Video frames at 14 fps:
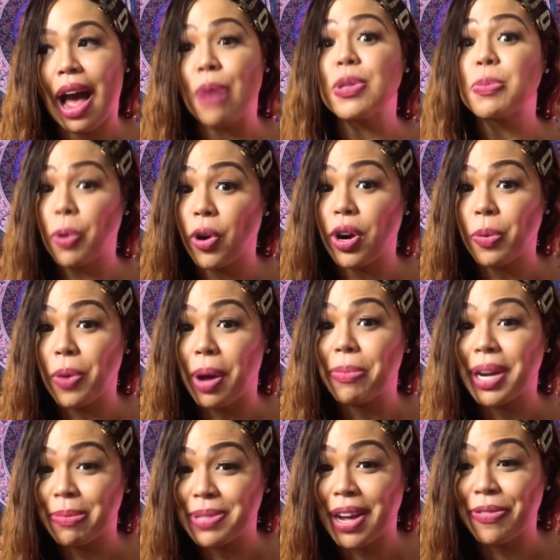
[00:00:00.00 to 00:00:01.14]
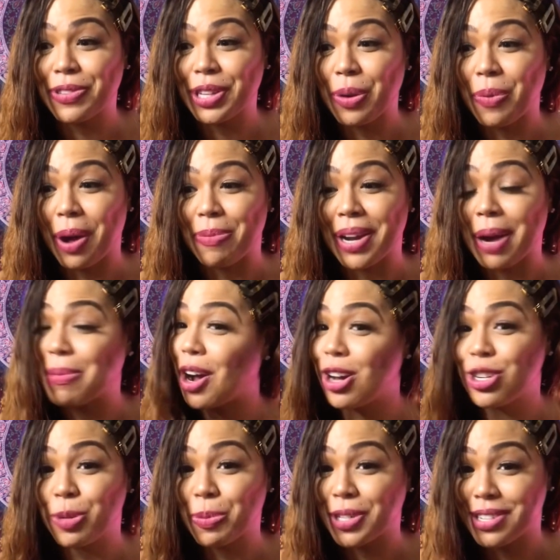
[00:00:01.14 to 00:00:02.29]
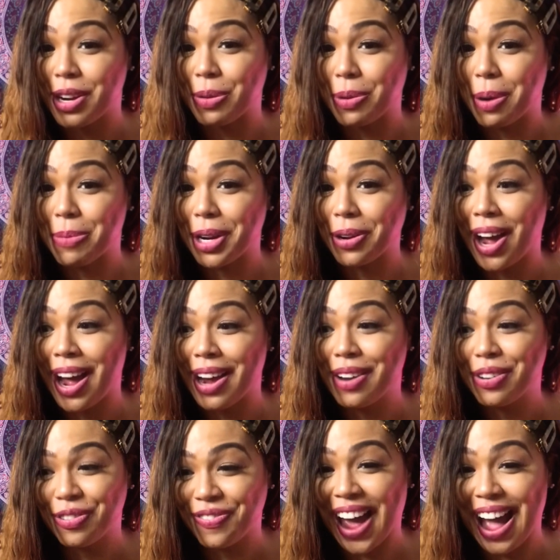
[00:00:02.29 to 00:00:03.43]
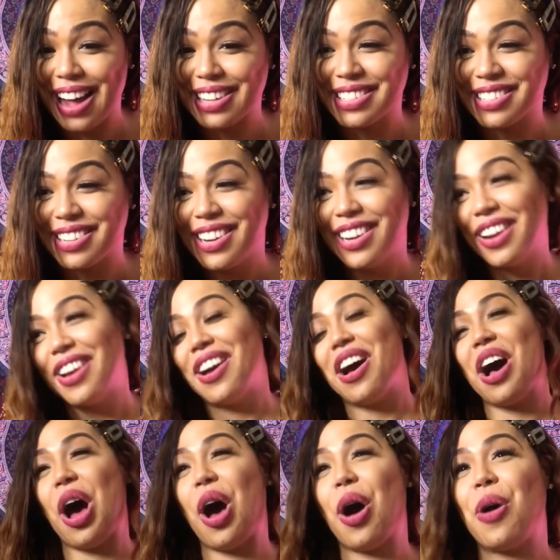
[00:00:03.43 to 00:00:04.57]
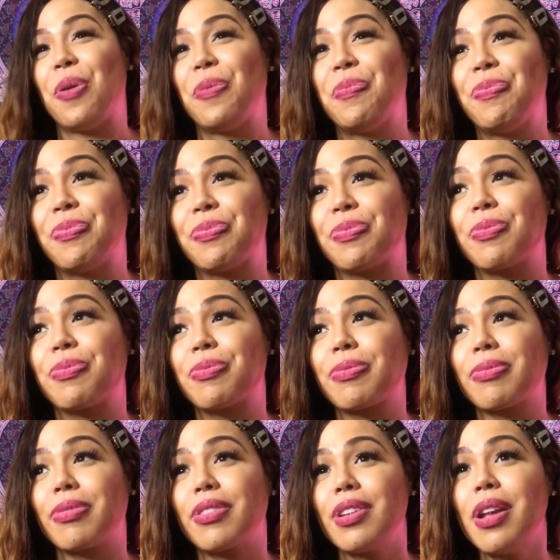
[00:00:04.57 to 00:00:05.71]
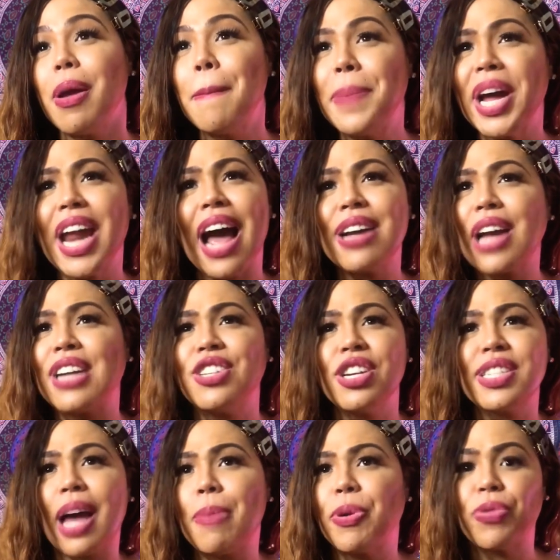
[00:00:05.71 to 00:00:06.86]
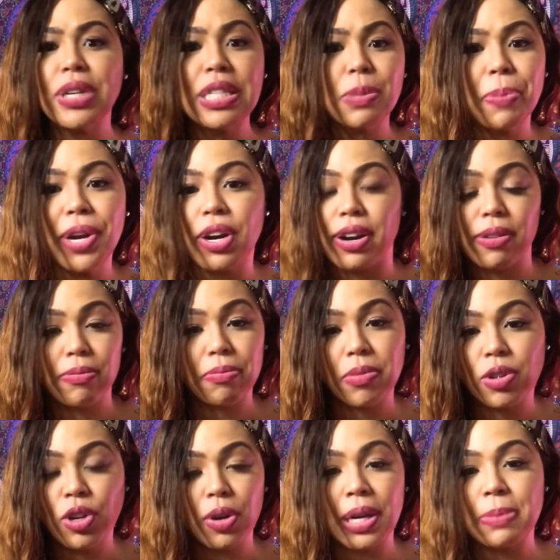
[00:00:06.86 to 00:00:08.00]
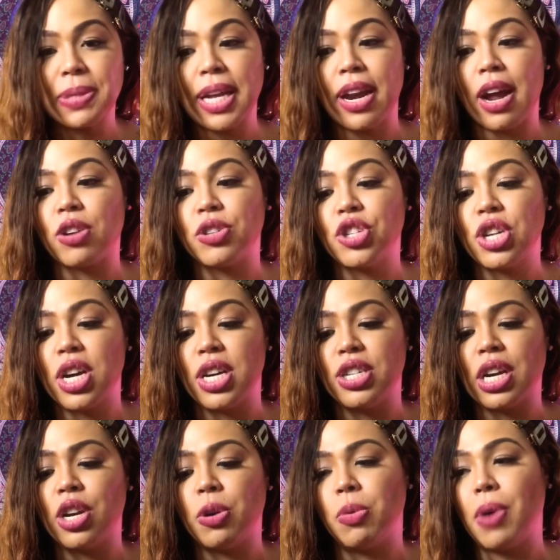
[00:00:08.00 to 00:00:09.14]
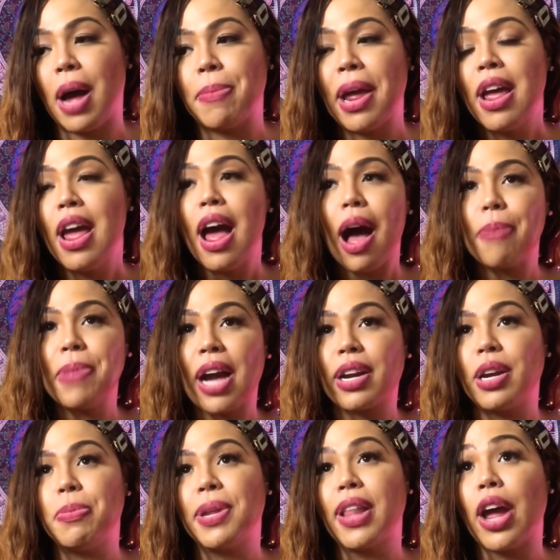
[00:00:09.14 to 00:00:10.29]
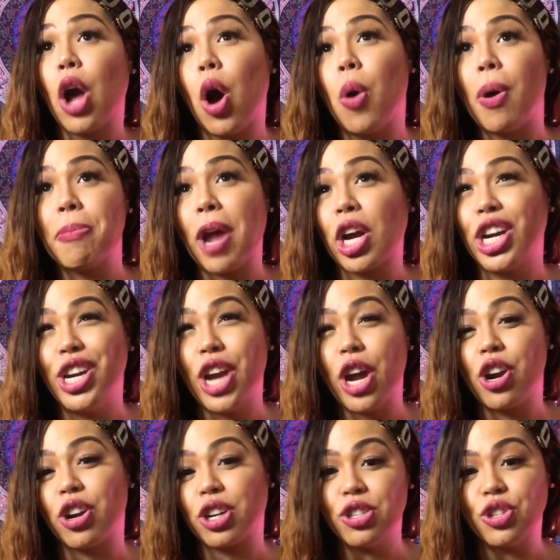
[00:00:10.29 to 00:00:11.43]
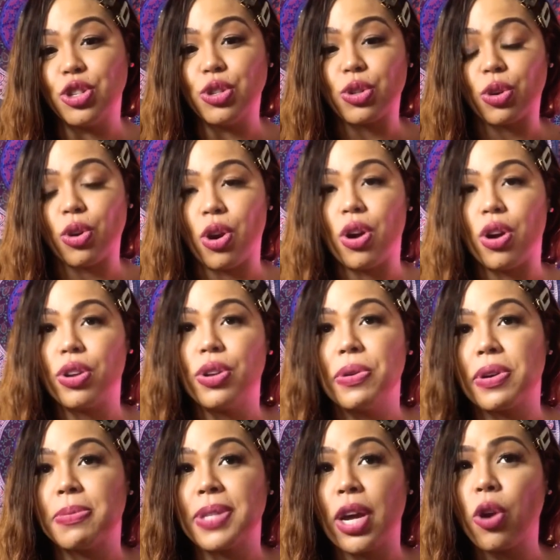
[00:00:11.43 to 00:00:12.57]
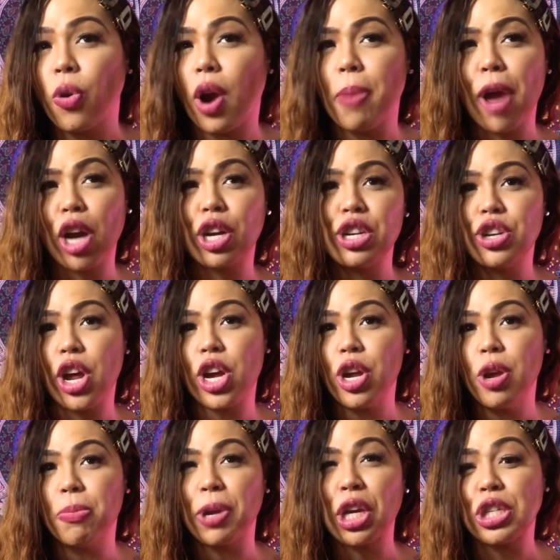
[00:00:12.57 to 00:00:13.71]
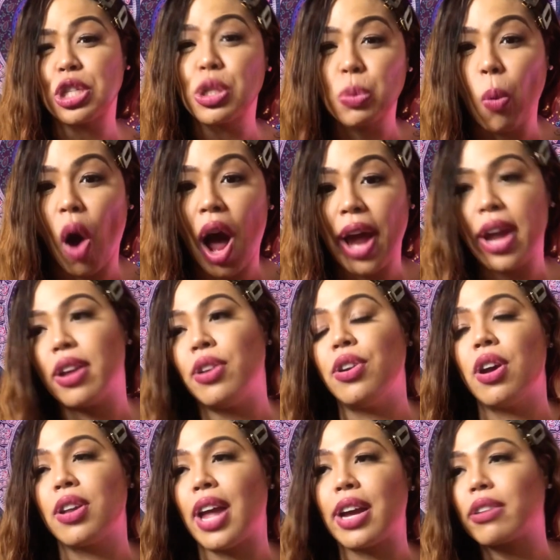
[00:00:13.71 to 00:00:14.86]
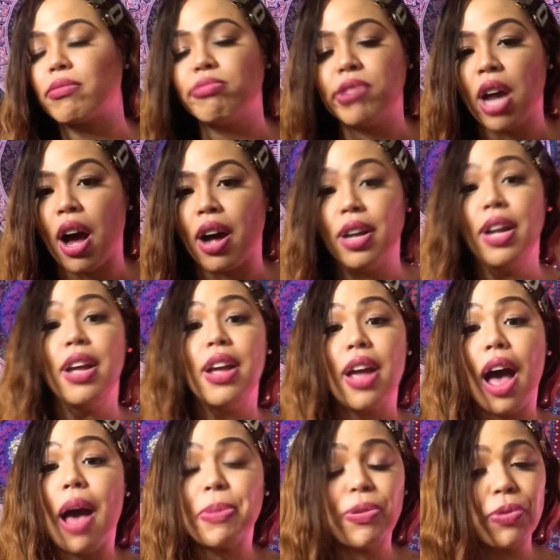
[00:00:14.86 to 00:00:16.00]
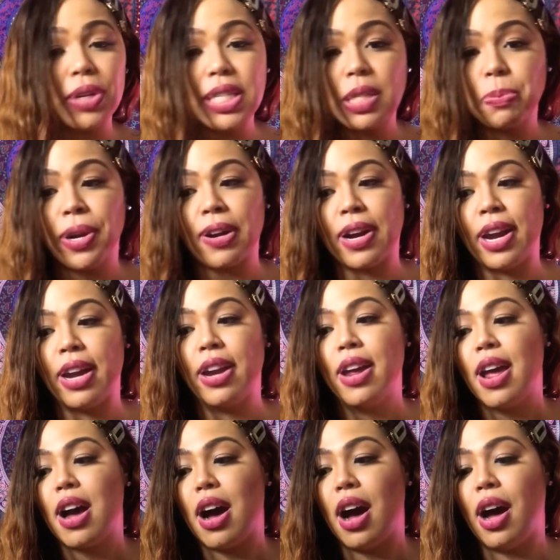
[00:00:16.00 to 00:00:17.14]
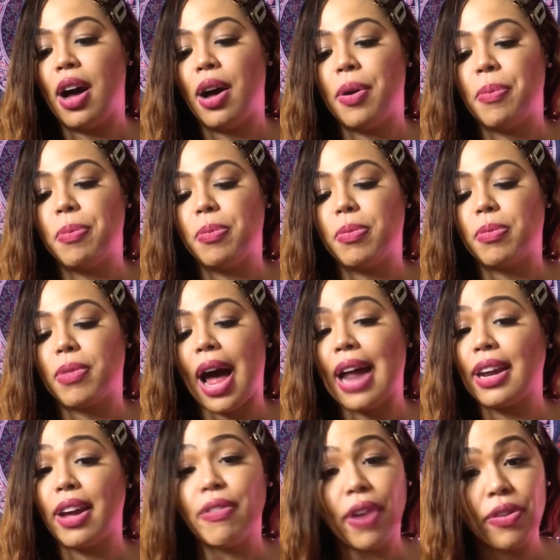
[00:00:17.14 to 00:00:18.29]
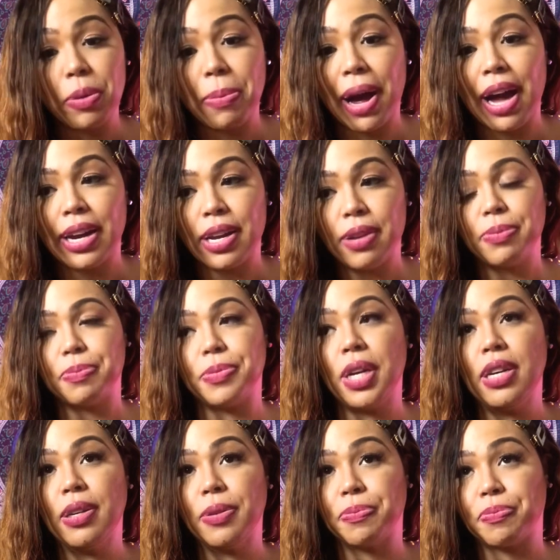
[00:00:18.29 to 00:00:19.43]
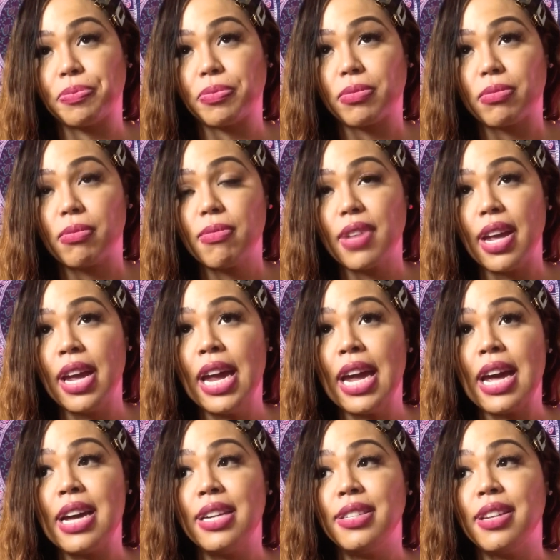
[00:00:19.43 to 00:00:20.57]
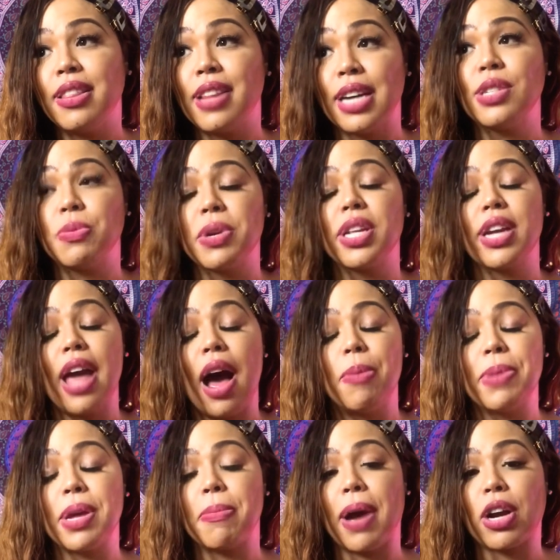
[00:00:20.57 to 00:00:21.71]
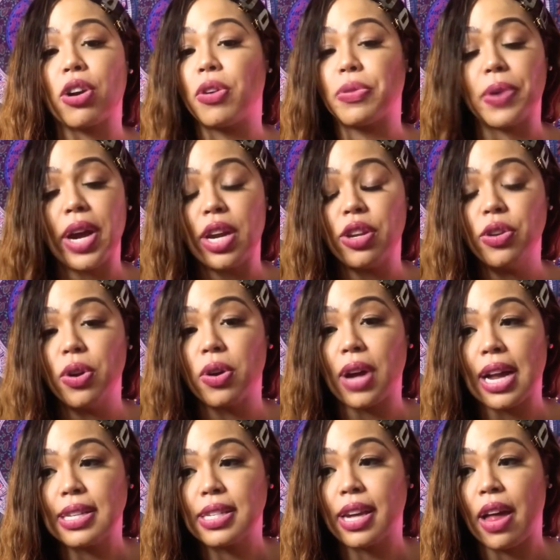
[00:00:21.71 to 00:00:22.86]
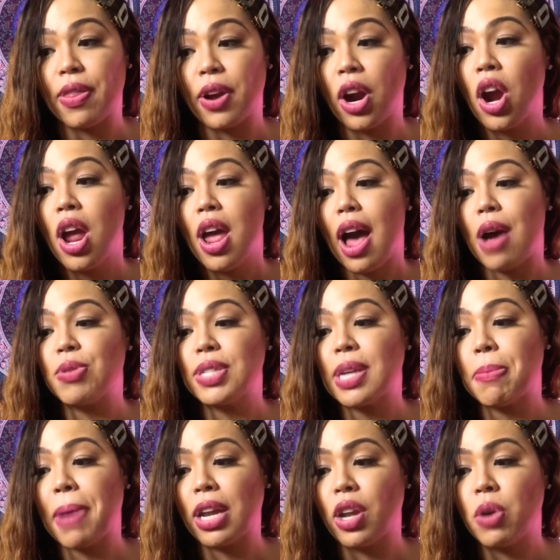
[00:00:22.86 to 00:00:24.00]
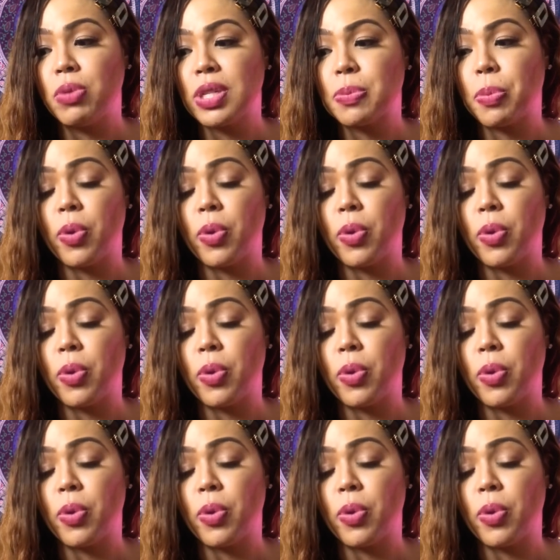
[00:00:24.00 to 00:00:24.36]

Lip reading: was born a woman. I'm definitely a woman. I'm 100% a woman, okay? Facts. But I'm a free spirit. You know what I'm saying? I don't judge. I'm not going to be like, oh, I'm not going to date her because she's a girl. You know what I'm saying? Or I'm not going to date him because he's white. You know, like, nah. I'm a free spirit. I love everybody. And that's really how me and my girlfriend, you know, got together. I was at my lowest